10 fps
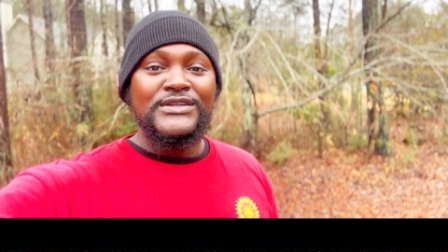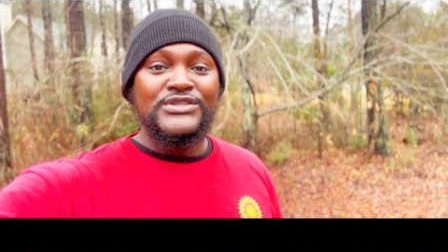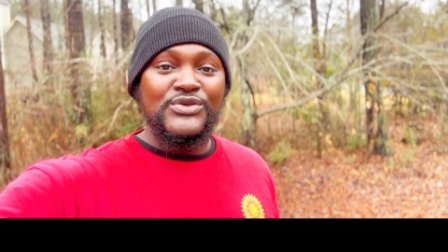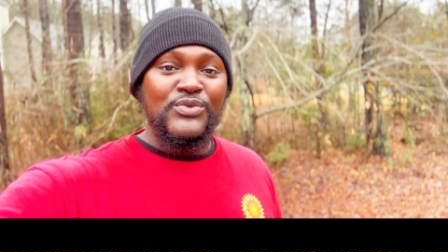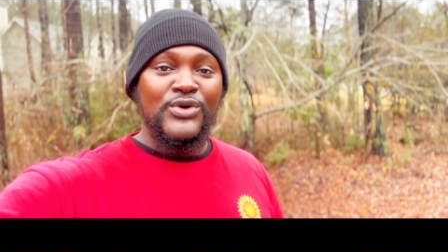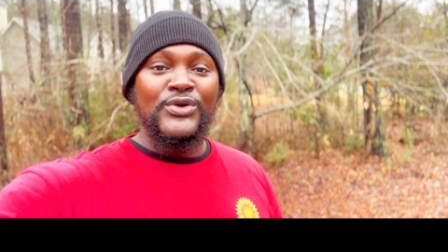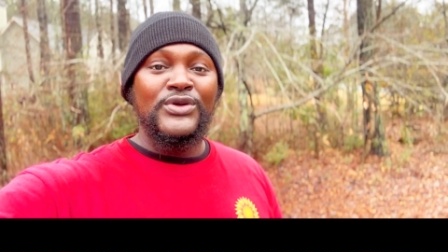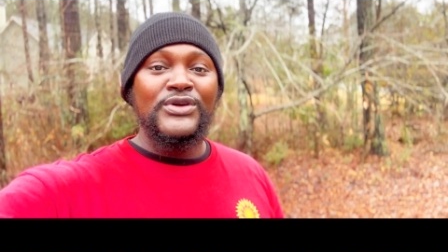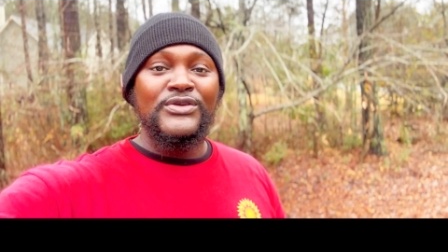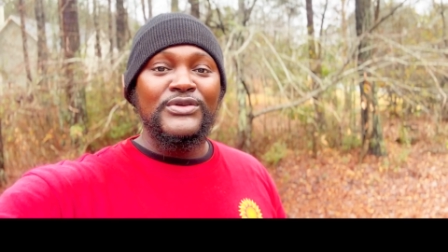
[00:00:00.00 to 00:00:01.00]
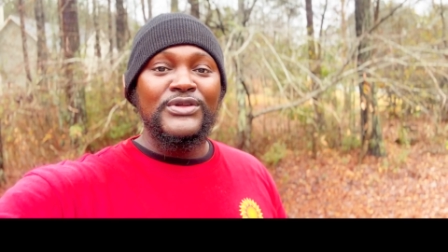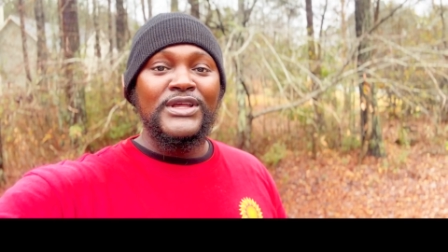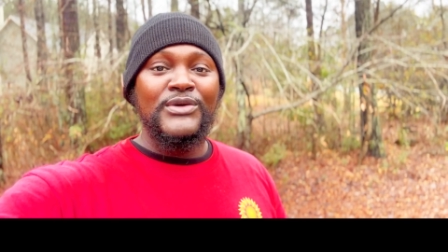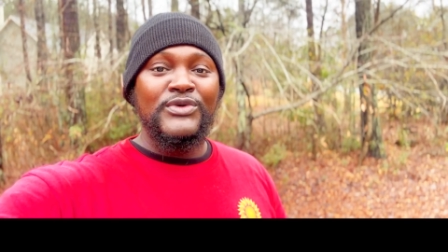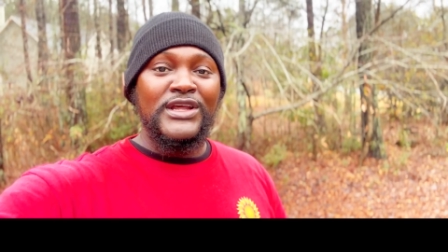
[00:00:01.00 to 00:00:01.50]
to work.
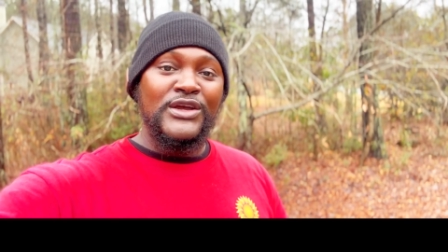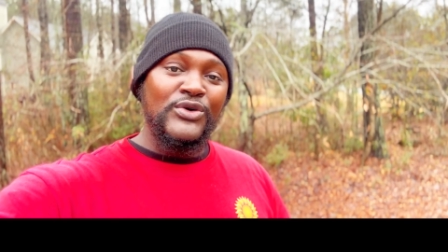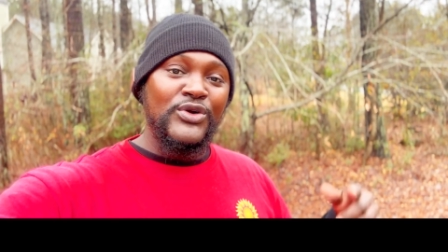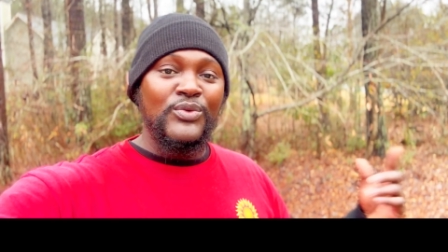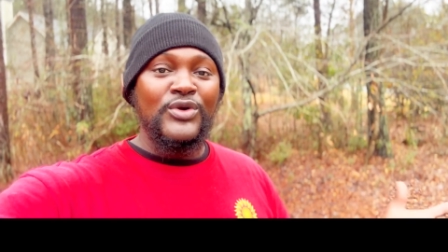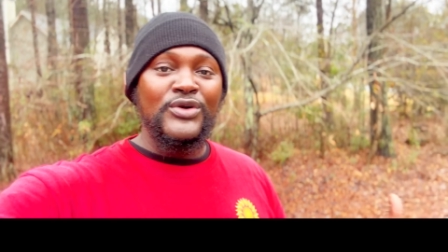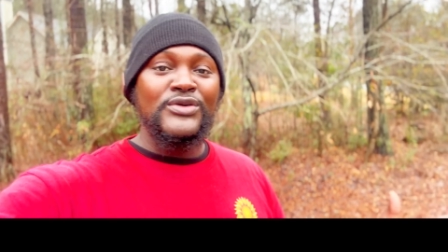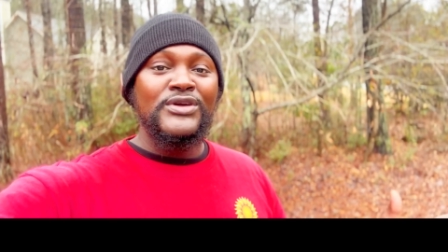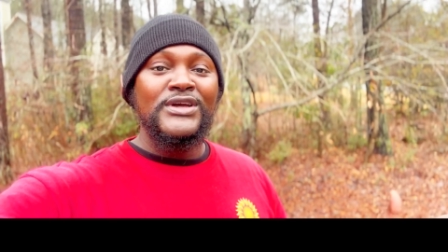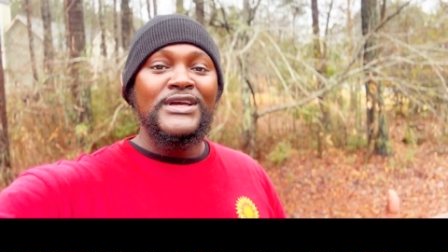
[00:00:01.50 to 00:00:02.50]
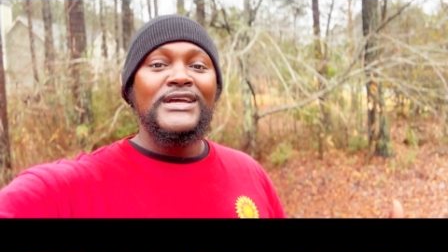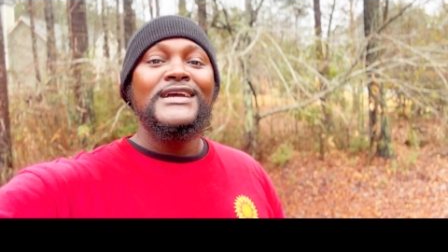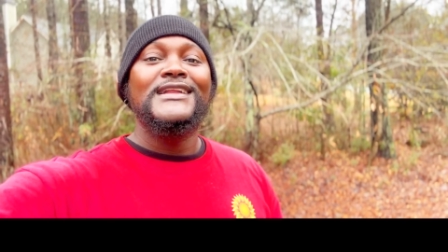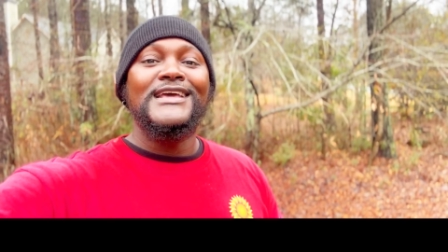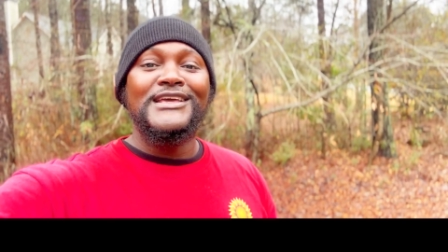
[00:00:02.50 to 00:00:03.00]
And when they go to work,
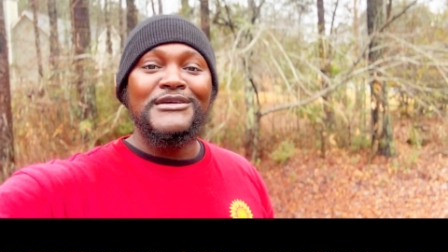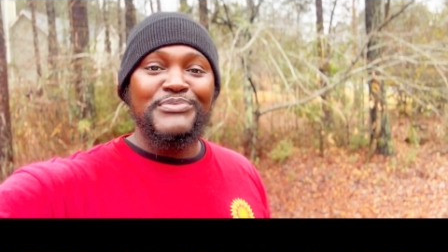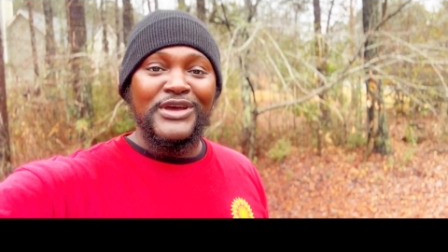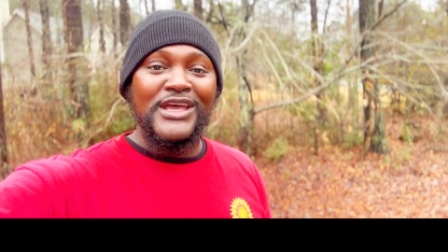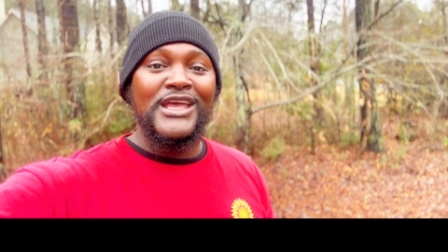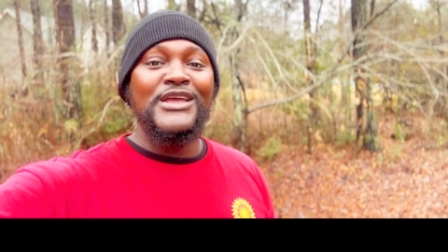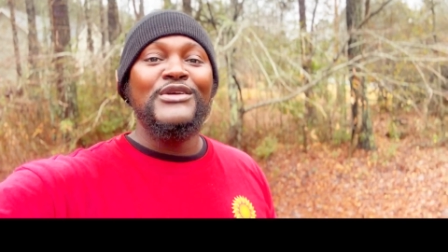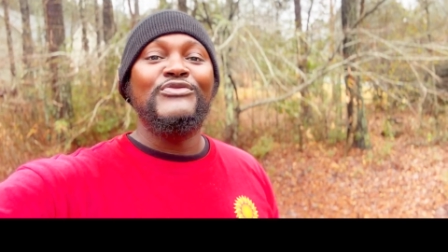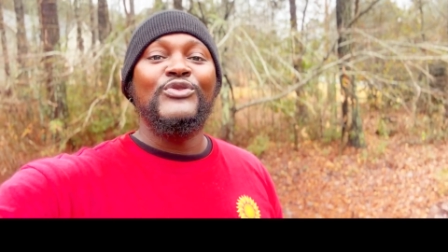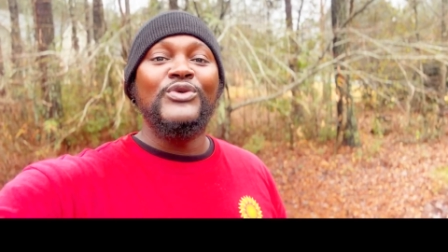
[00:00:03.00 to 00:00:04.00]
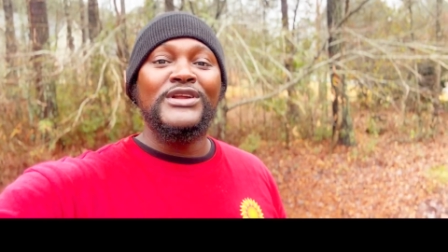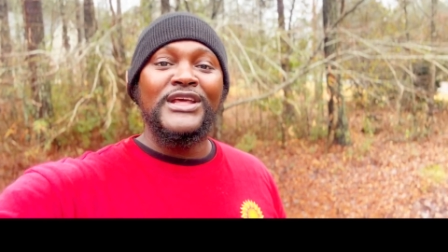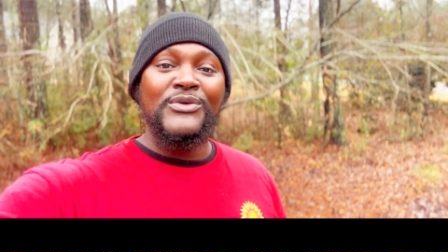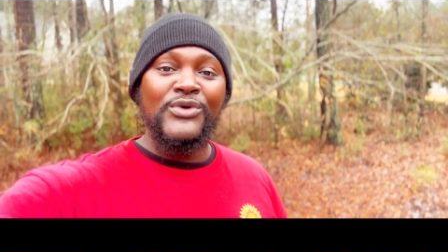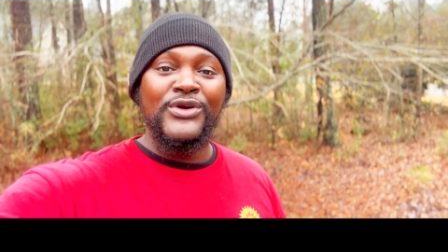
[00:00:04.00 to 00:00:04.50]
they get paid for what
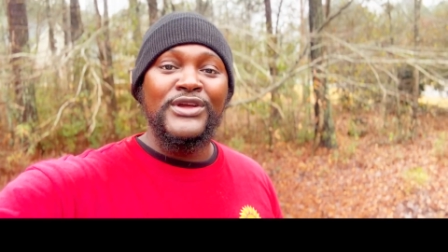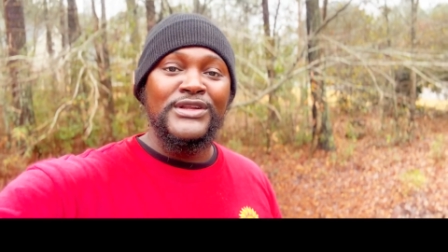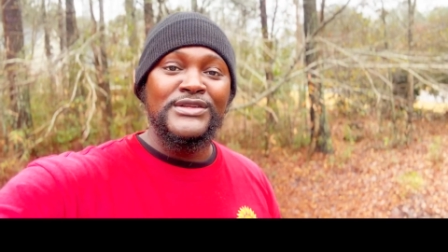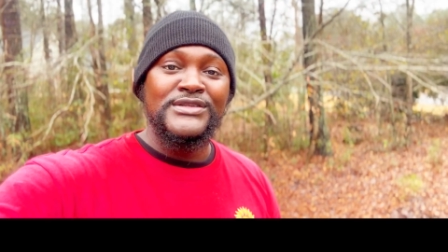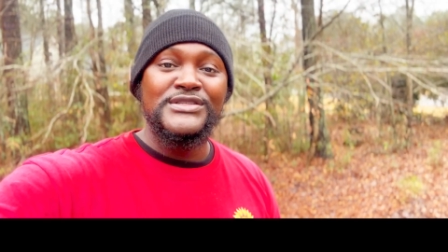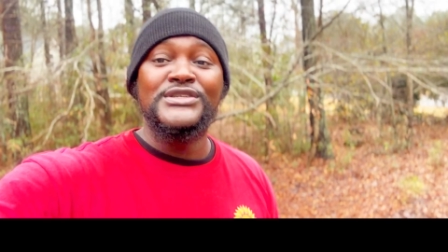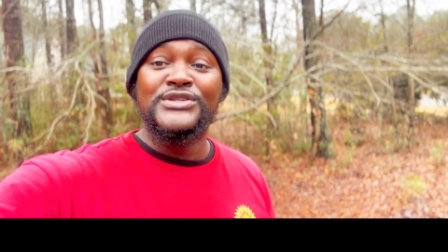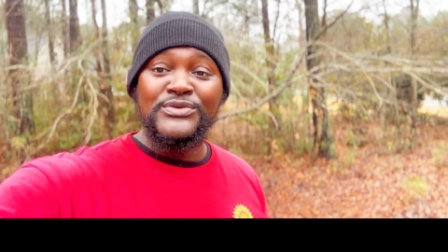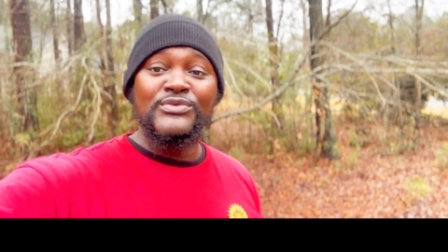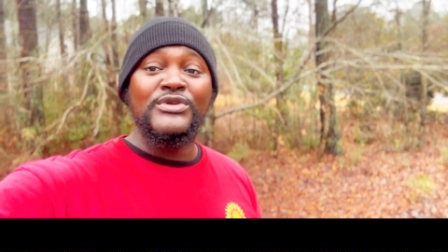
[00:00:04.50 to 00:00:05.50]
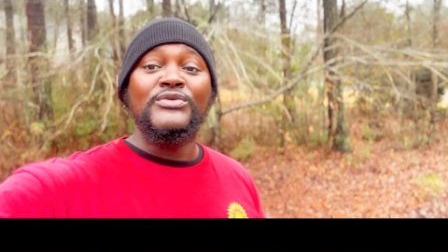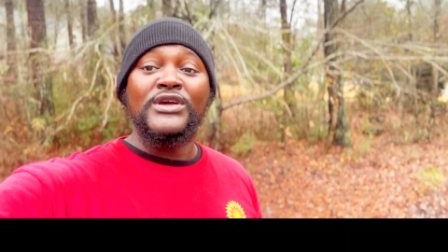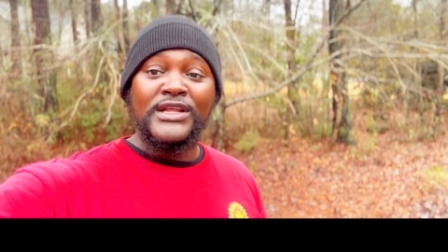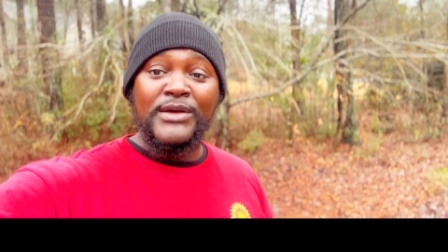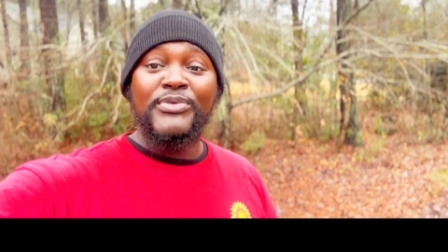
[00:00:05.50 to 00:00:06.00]
they are working to do,
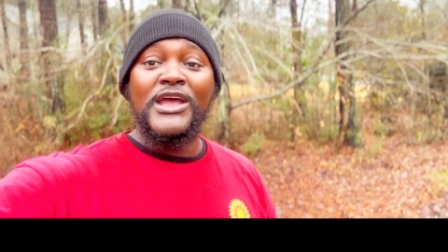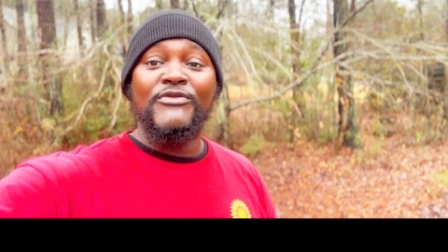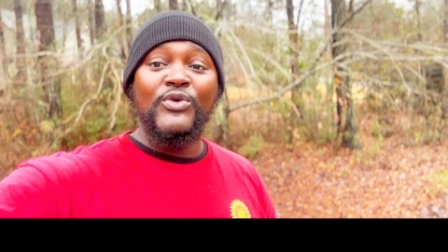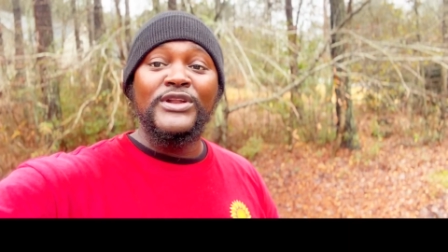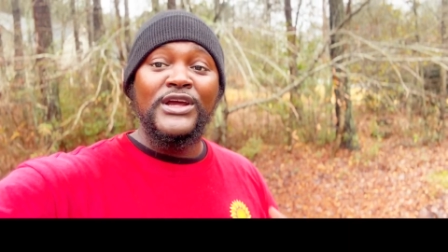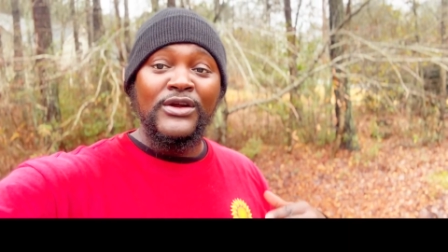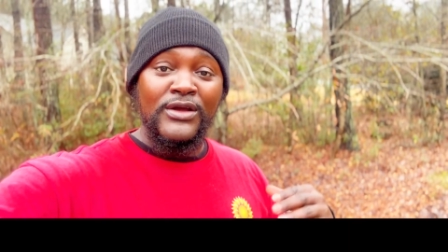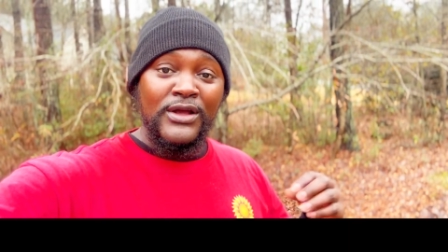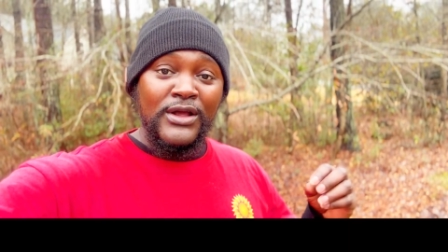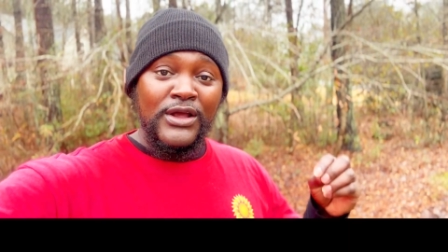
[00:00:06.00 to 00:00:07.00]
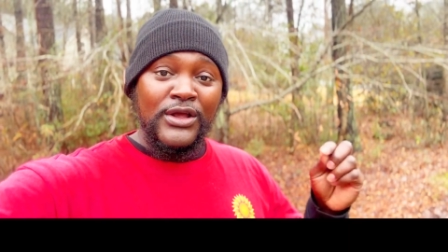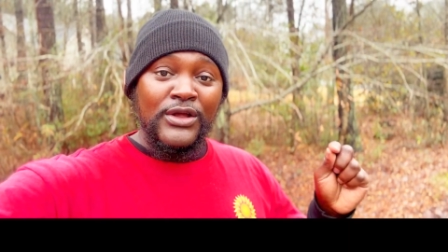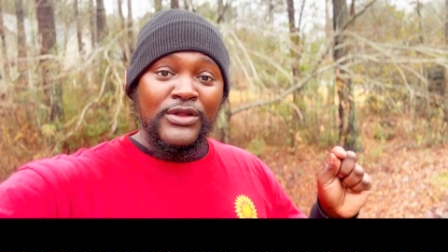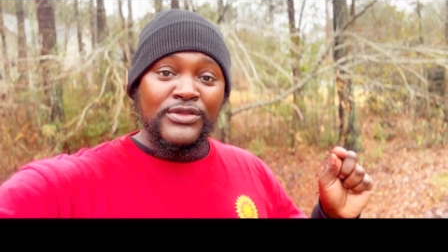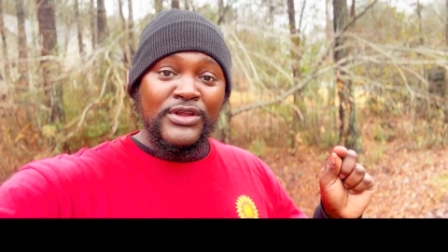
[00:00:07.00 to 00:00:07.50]
they get paid for what their
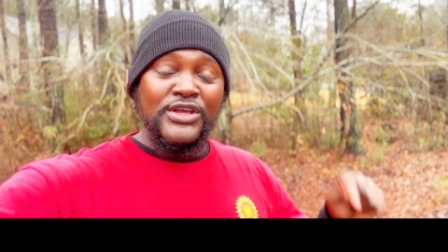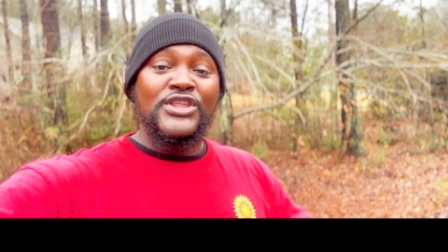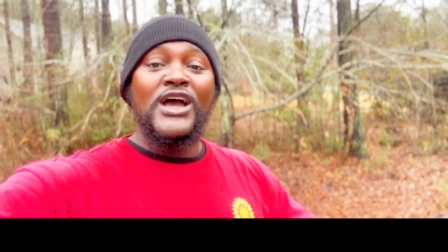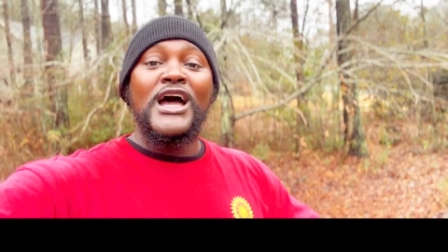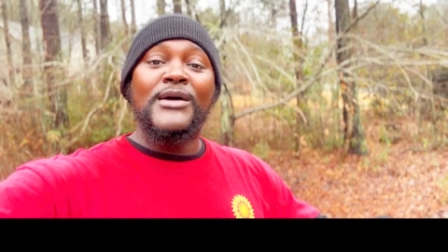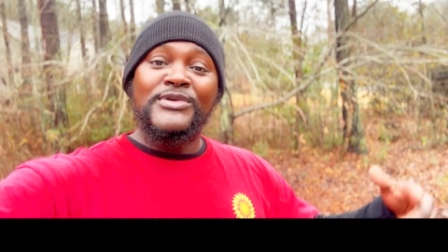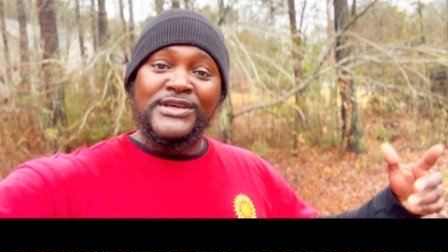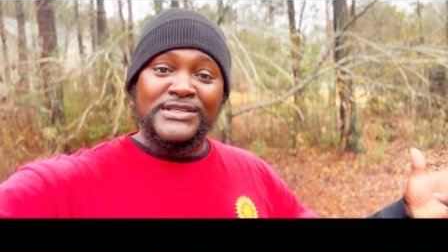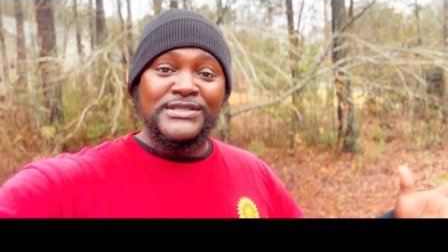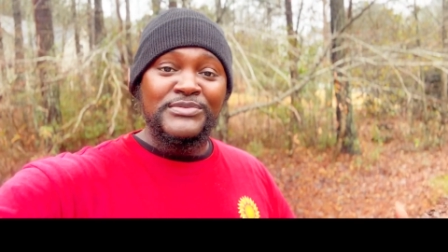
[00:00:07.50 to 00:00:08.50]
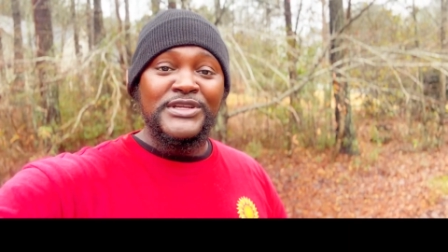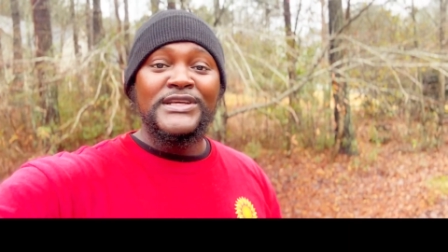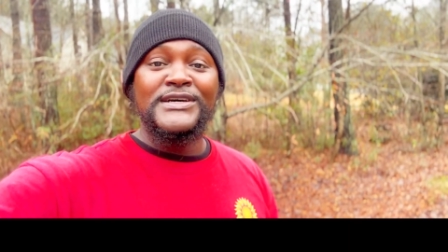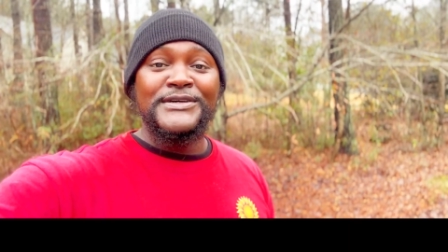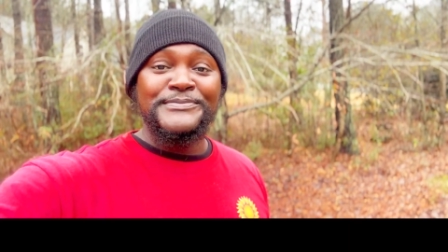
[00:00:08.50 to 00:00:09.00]
their job is to be
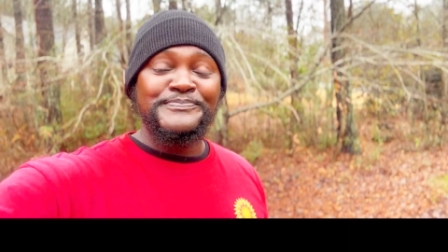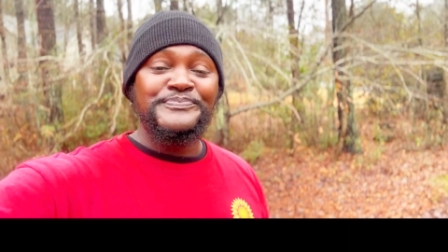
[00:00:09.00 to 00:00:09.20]
done.